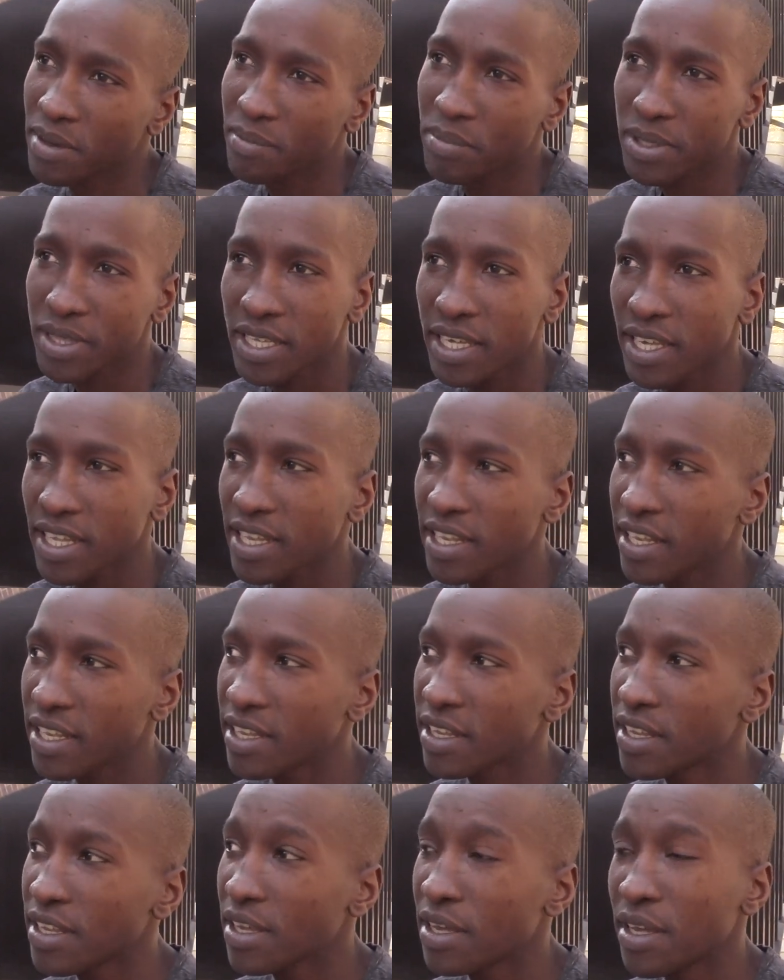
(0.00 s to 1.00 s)
But
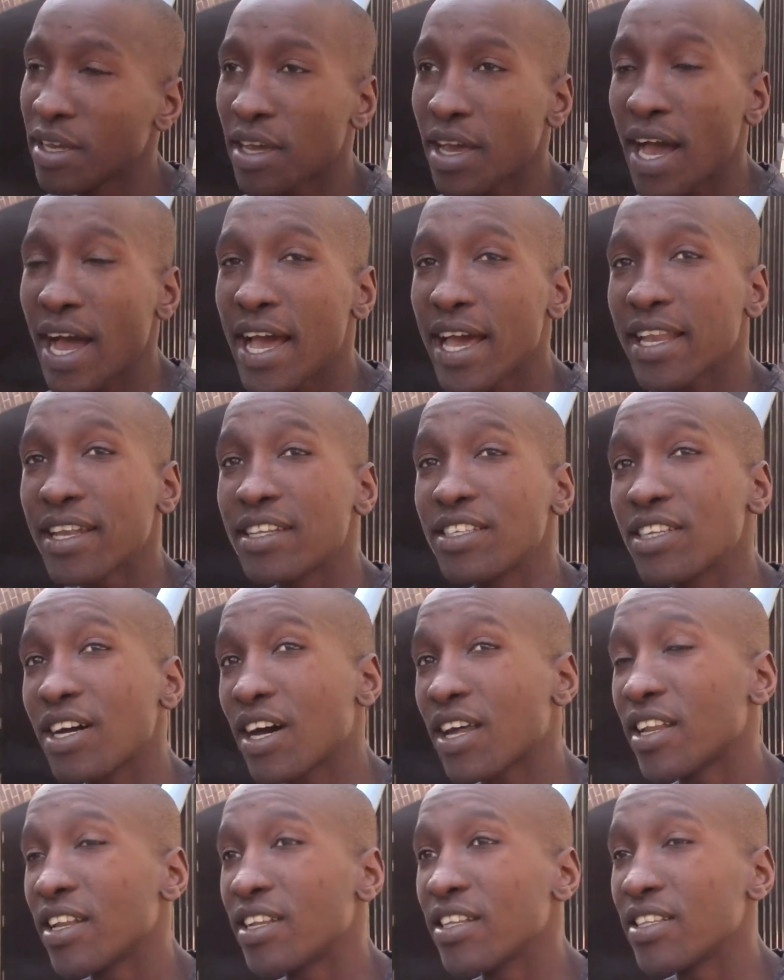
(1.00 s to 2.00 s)
then I hadn't
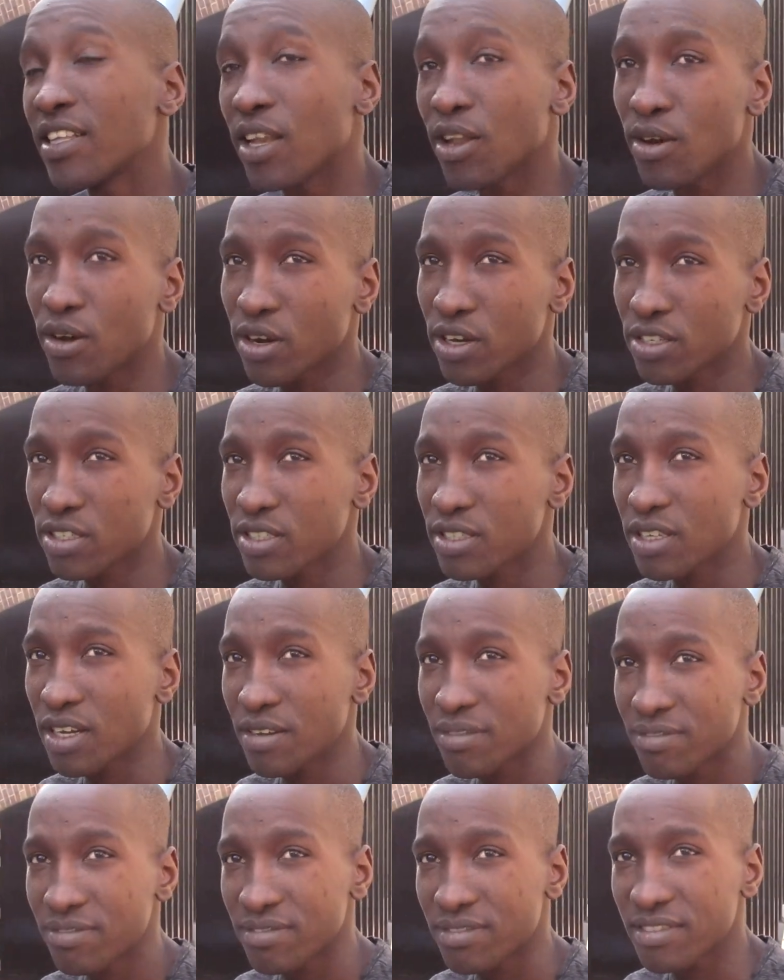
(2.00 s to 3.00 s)
done the longer
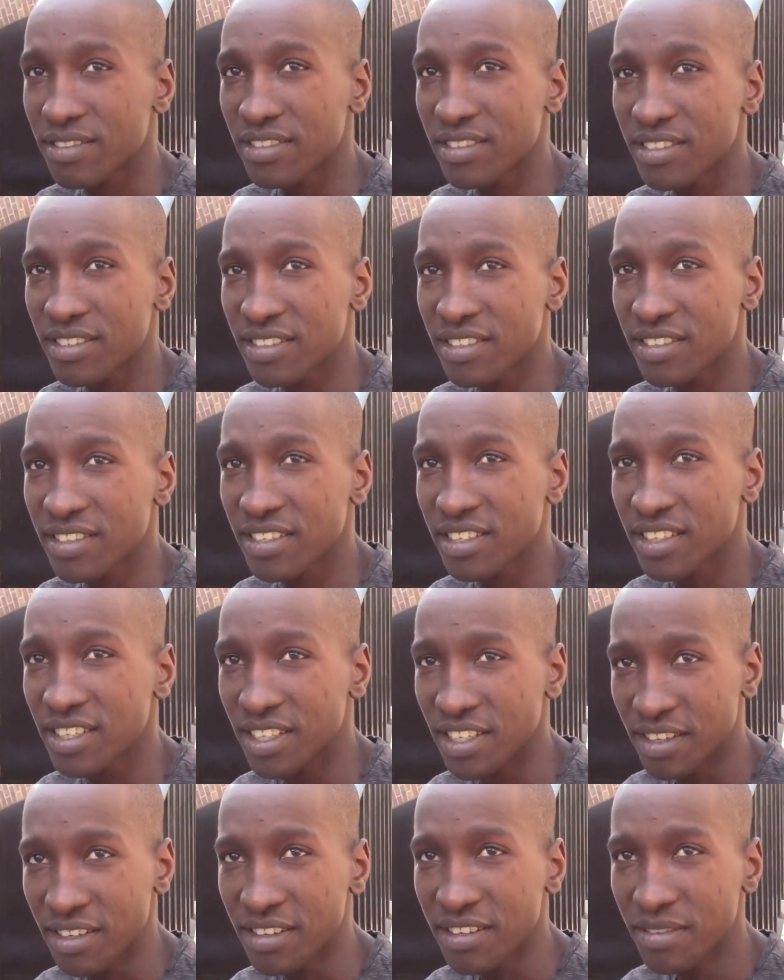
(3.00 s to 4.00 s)
stuff, you
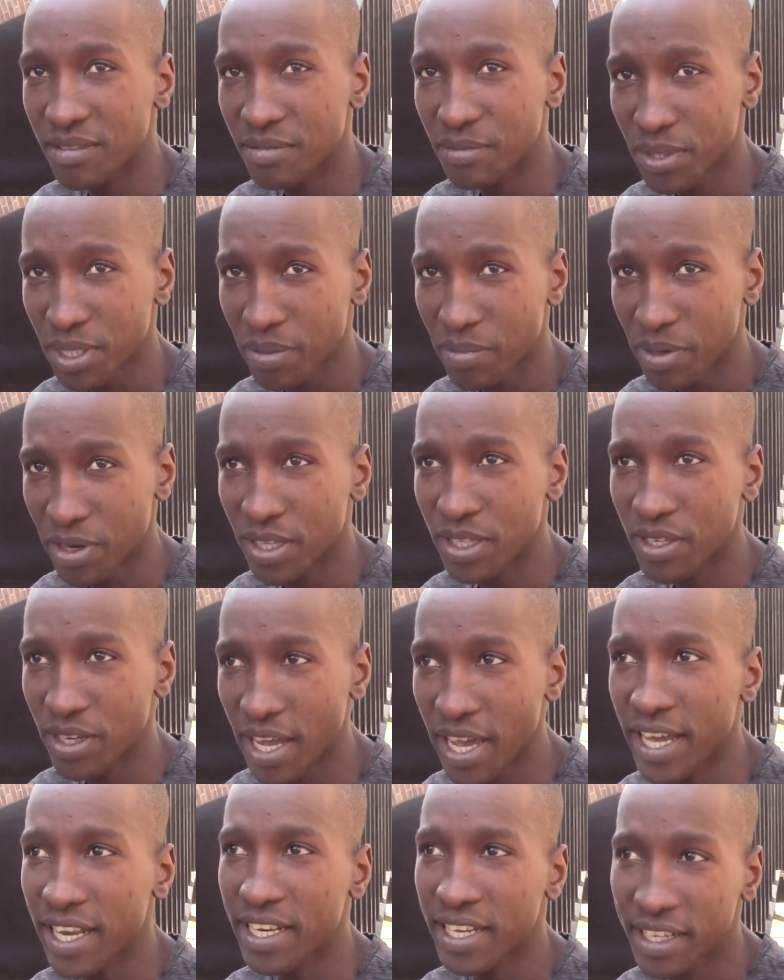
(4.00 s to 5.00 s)
know? Yeah, yeah. And
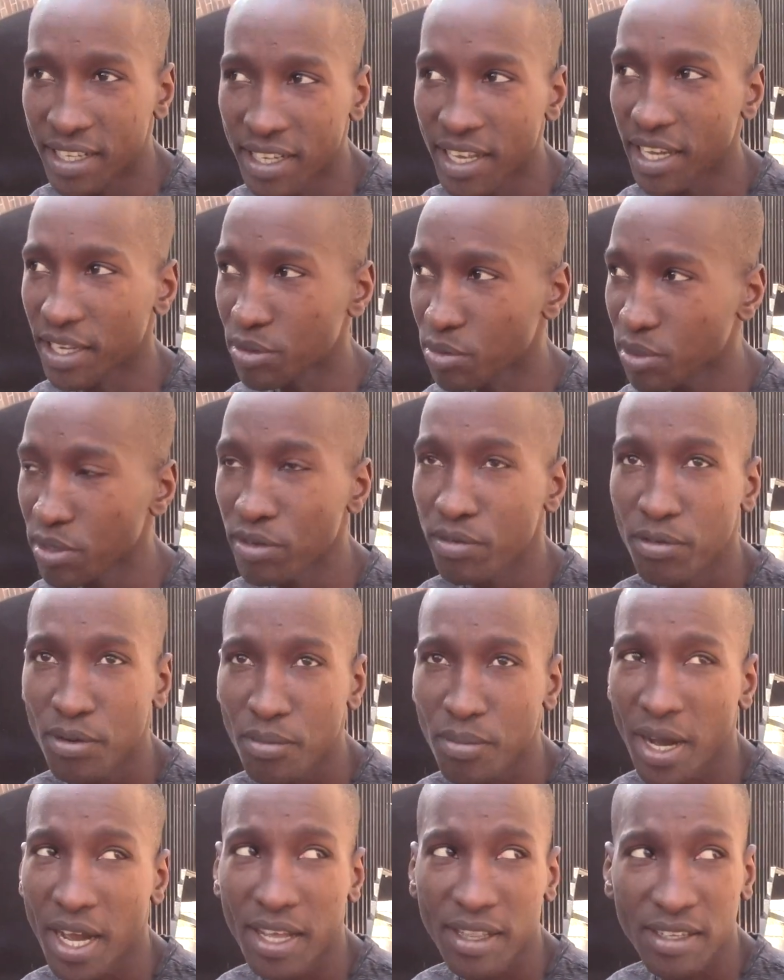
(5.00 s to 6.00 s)
I hadn't hit like 24
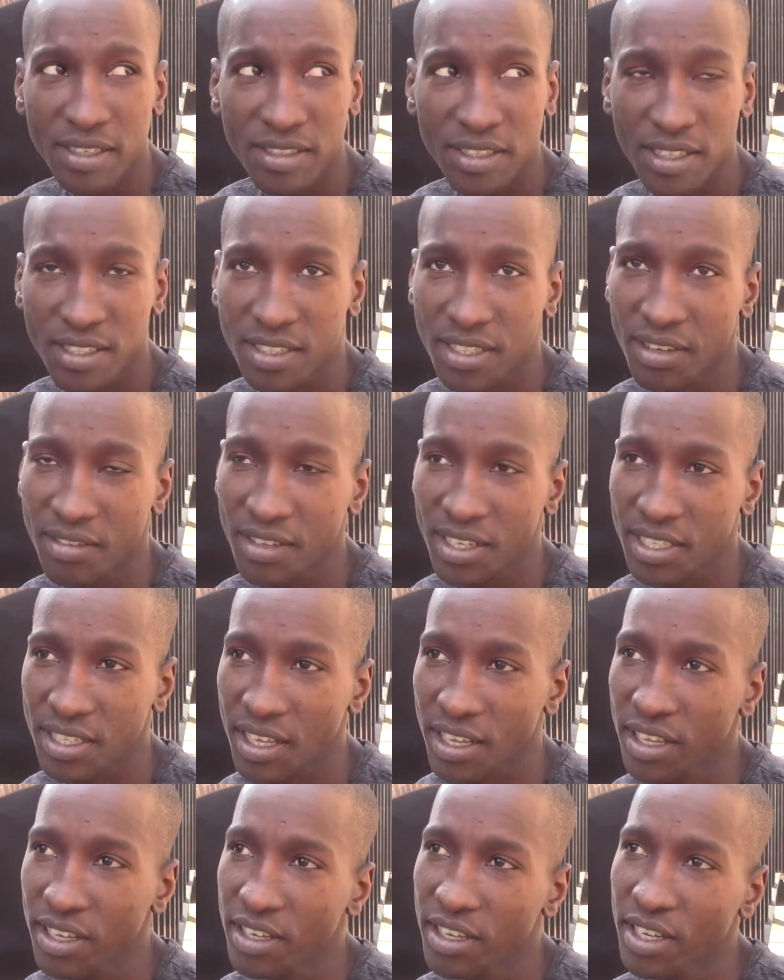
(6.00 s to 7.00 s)
milers and stuff like
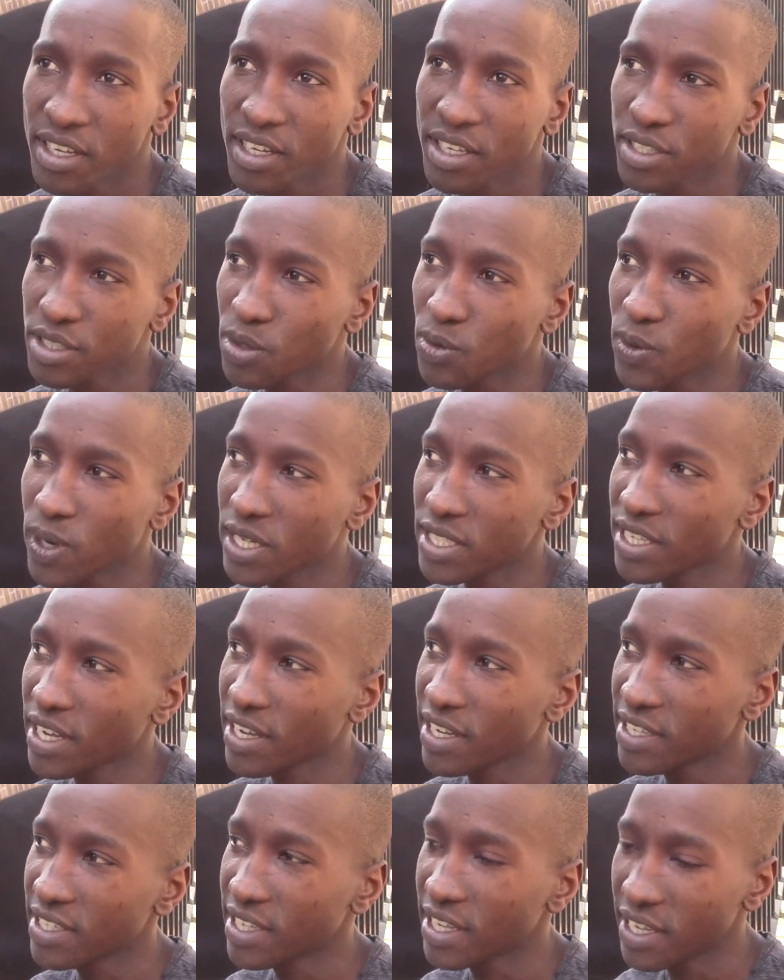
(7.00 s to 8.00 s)
that. So once
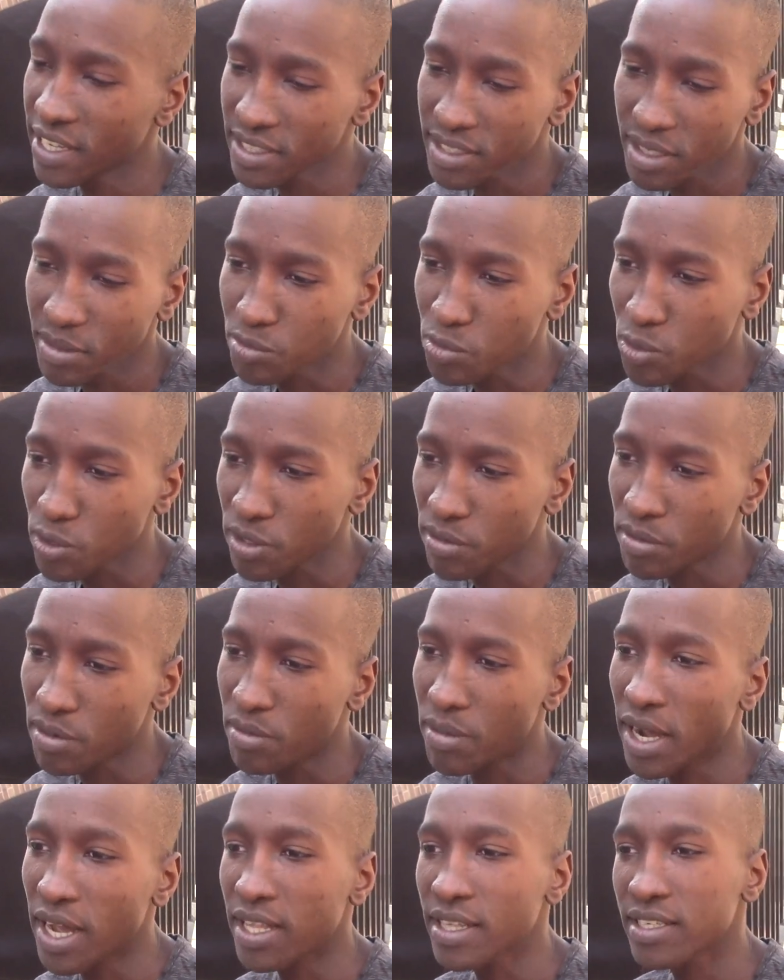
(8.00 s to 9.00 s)
I hit some 24
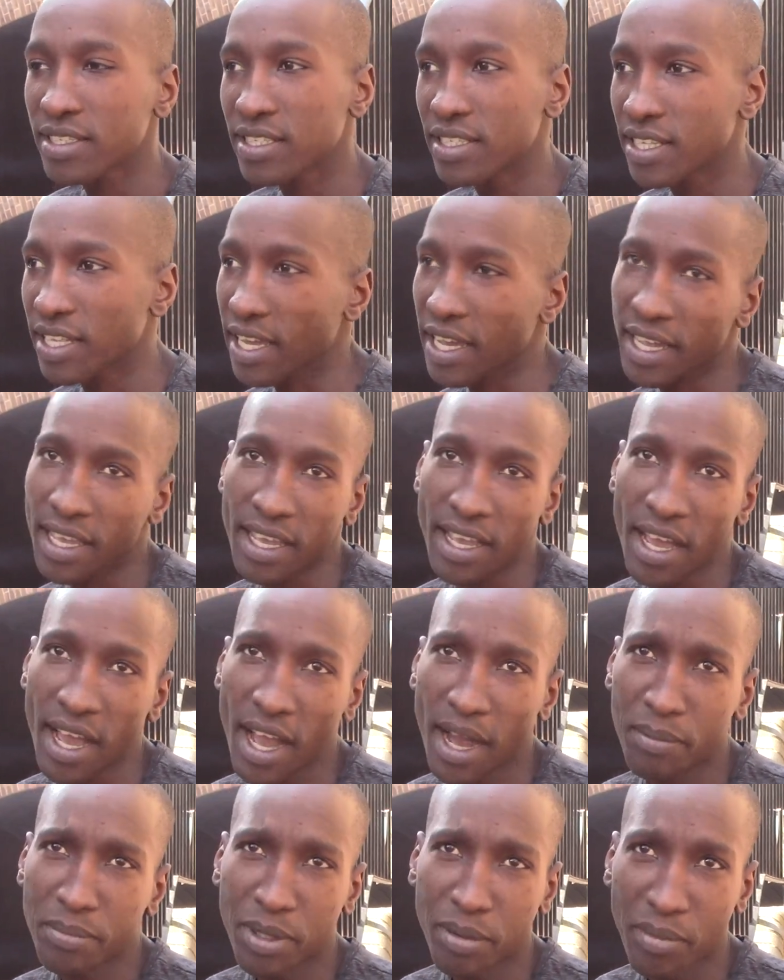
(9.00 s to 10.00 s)
milers and like
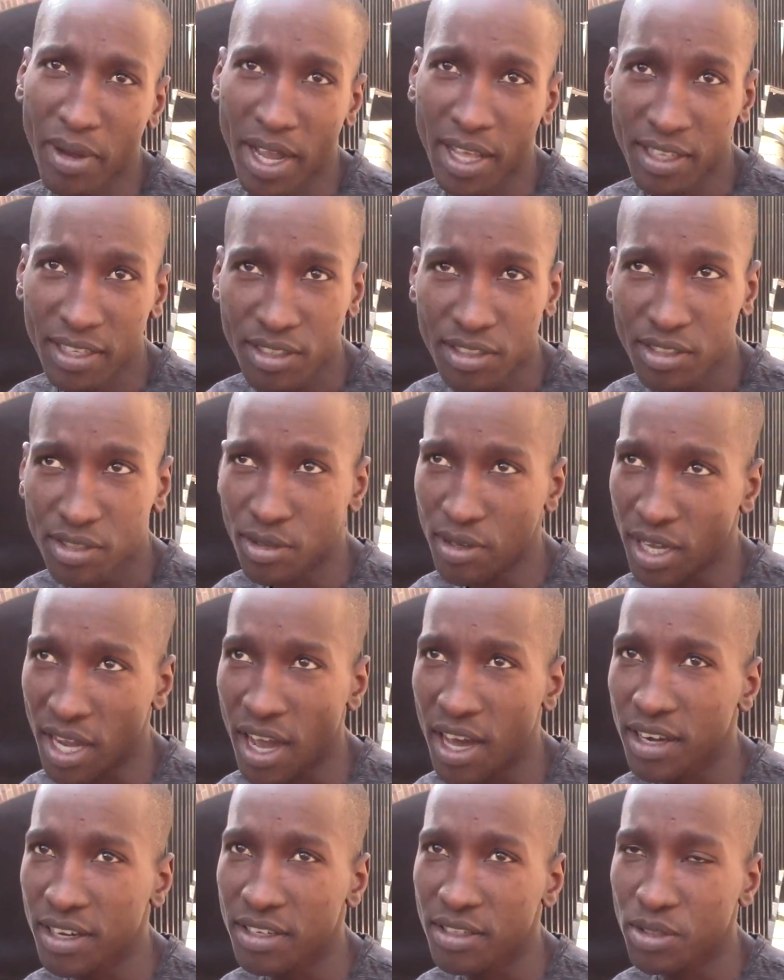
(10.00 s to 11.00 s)
up the mileage to like
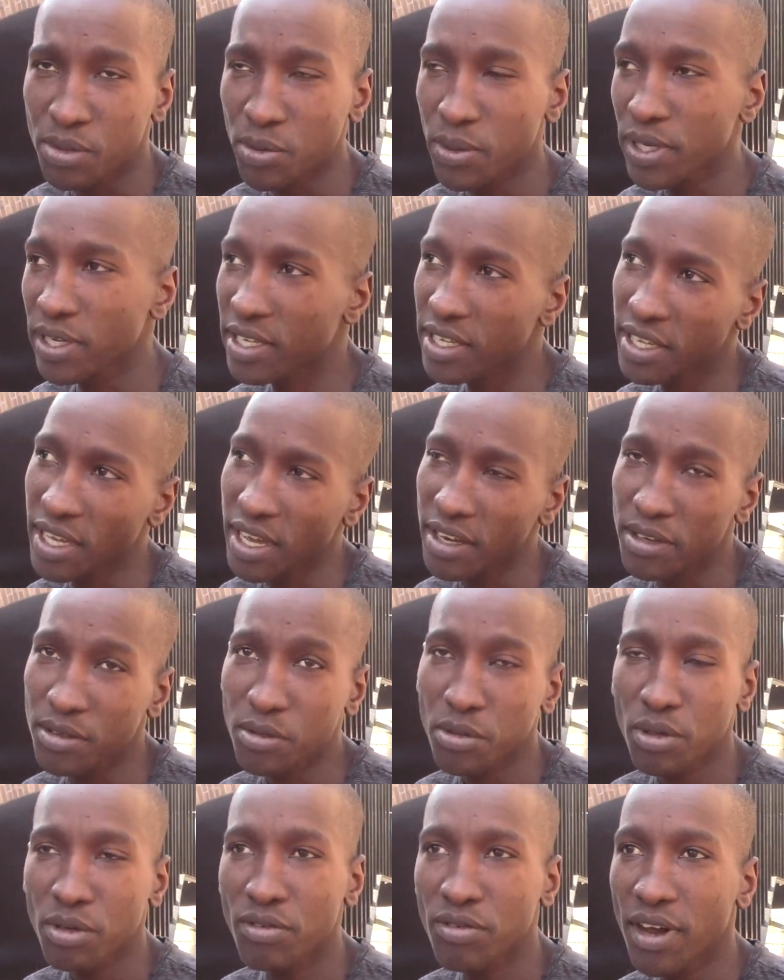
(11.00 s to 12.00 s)
120,
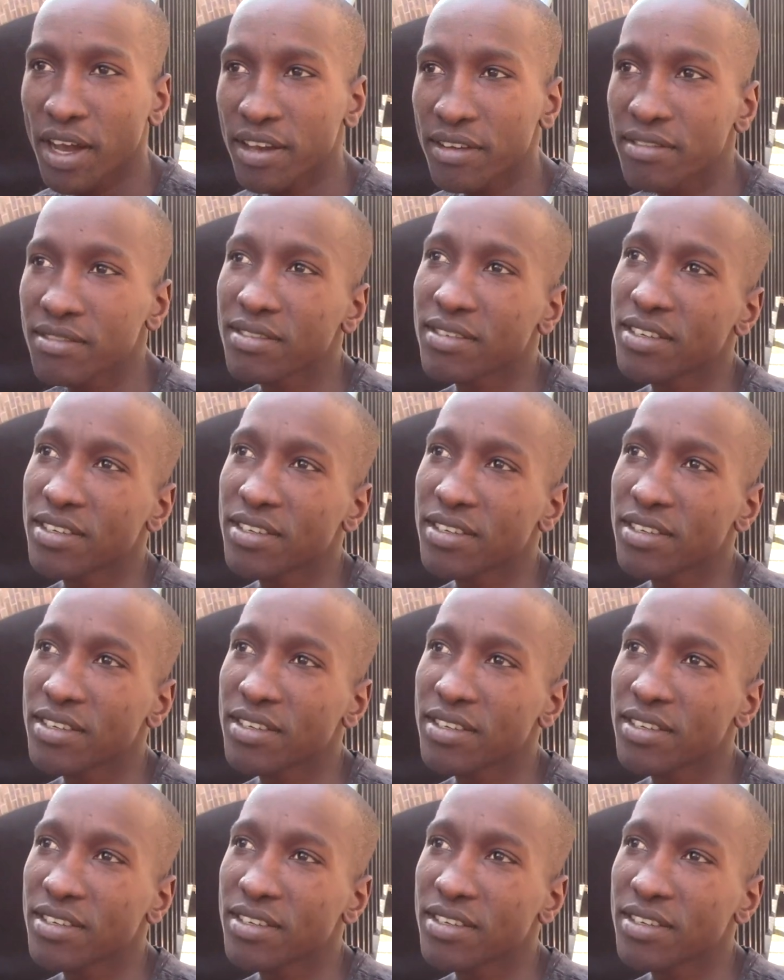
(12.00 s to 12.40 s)
125,